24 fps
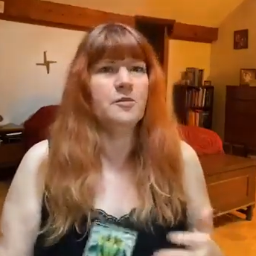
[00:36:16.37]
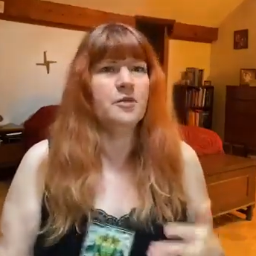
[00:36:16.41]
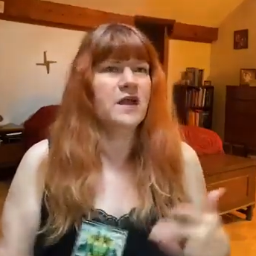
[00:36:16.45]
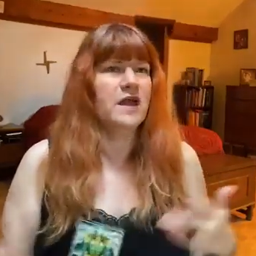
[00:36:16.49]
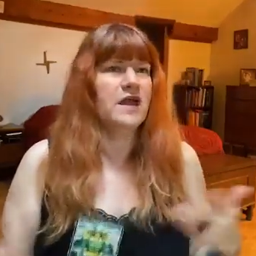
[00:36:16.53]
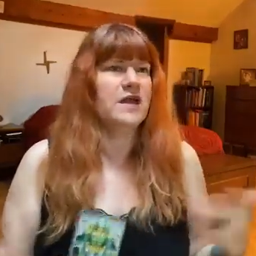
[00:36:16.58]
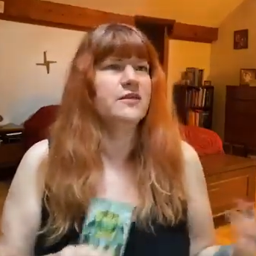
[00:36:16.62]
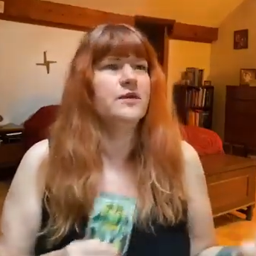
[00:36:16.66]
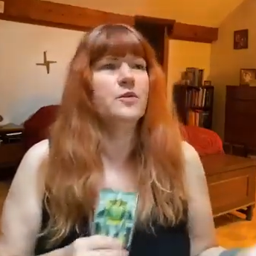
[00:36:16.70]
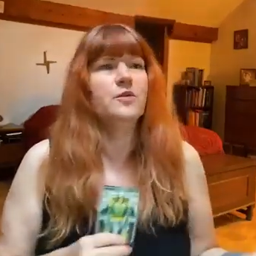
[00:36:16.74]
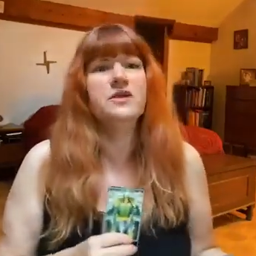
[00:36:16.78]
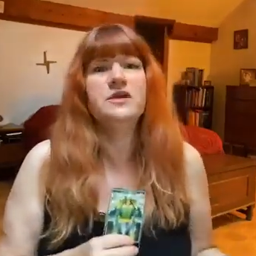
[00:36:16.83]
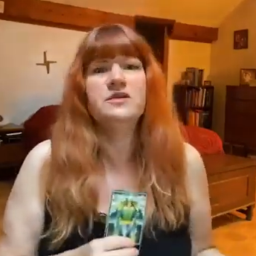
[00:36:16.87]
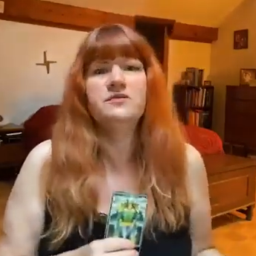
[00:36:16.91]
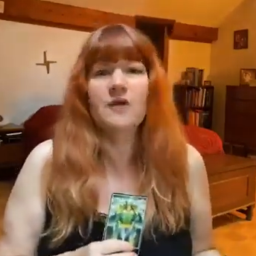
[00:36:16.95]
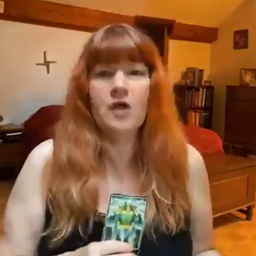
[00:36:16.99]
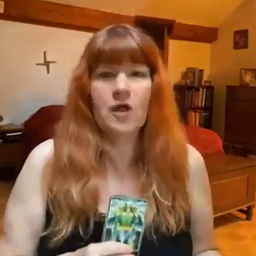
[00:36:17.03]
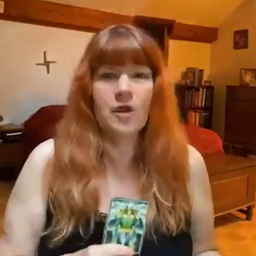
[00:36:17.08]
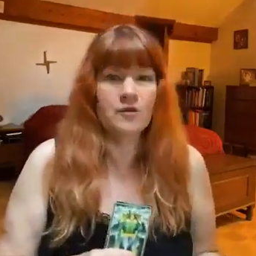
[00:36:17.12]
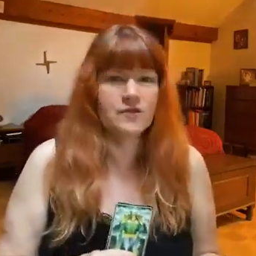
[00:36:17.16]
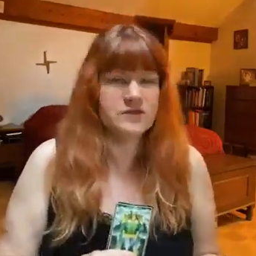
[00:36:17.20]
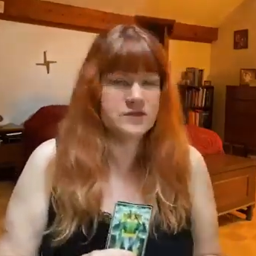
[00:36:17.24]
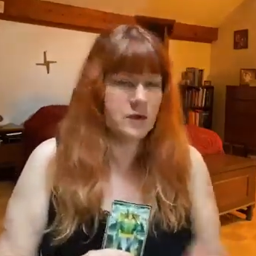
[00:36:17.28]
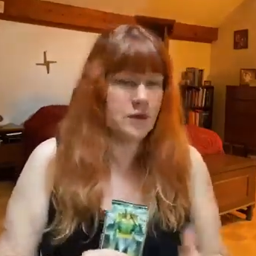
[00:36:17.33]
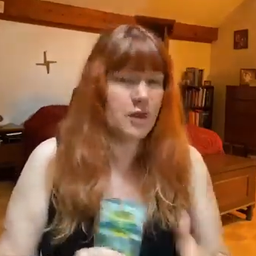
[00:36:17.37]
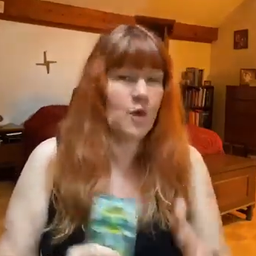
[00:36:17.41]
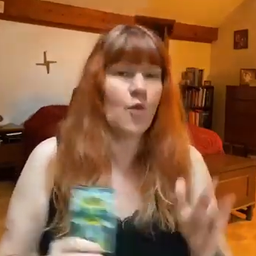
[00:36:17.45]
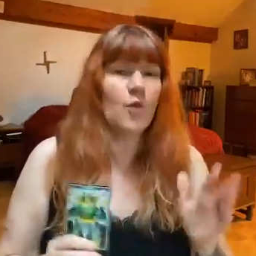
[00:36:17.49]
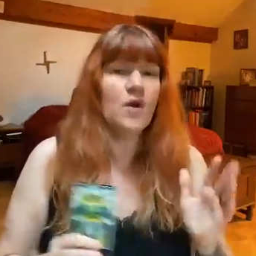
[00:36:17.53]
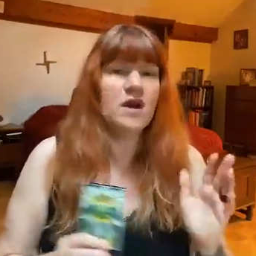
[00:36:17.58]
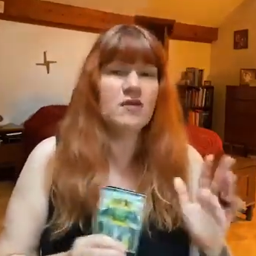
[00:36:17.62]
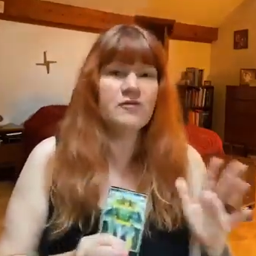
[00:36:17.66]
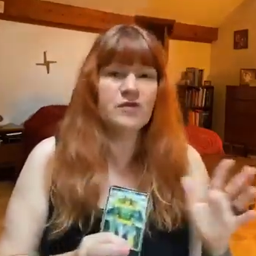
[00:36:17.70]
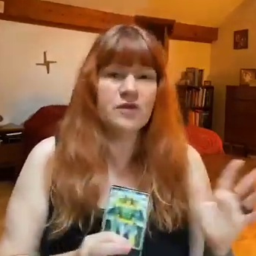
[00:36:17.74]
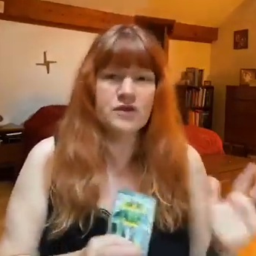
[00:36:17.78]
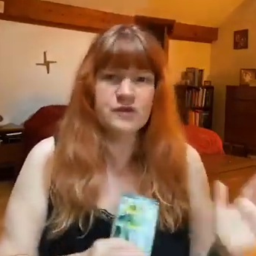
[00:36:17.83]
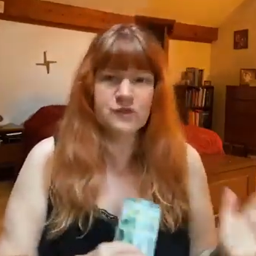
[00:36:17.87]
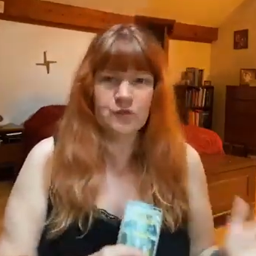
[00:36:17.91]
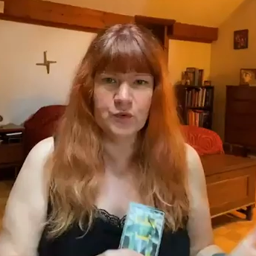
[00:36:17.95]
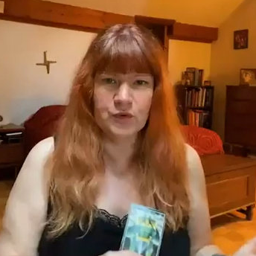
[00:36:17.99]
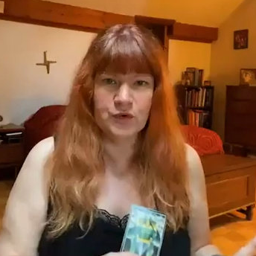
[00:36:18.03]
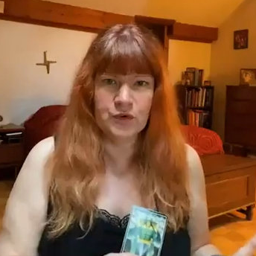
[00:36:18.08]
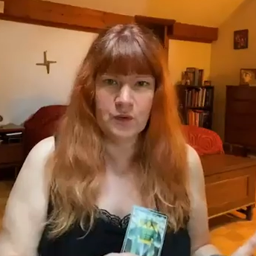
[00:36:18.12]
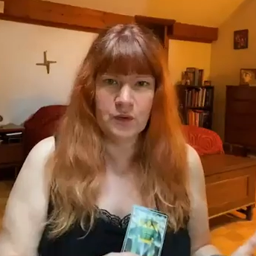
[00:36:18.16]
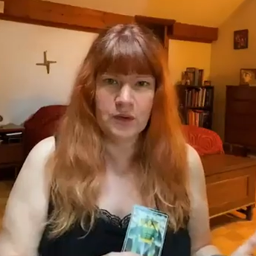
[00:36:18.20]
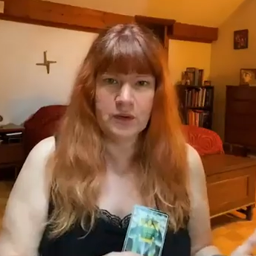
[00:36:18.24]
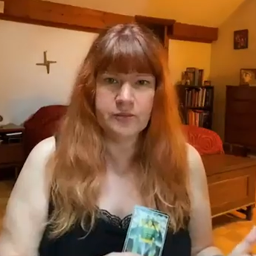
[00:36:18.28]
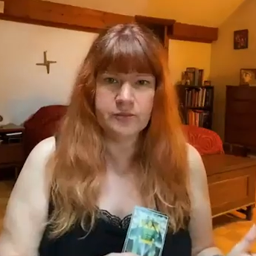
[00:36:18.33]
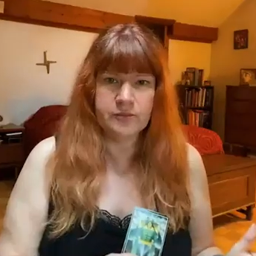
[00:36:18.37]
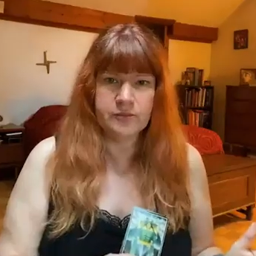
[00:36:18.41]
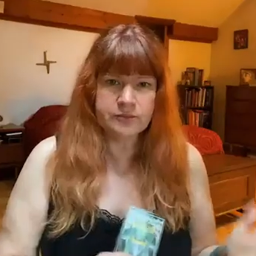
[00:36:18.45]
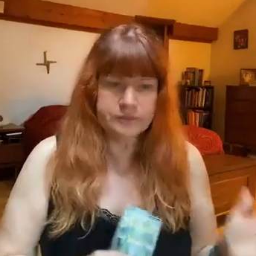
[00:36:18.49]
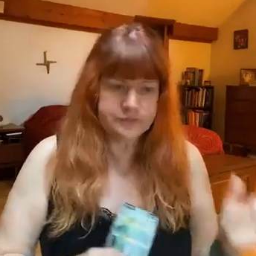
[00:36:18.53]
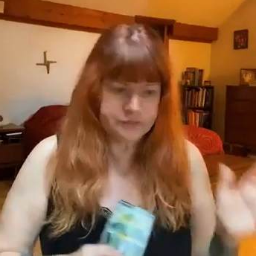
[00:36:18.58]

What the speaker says: plan that we develop, whatever it is we're doing.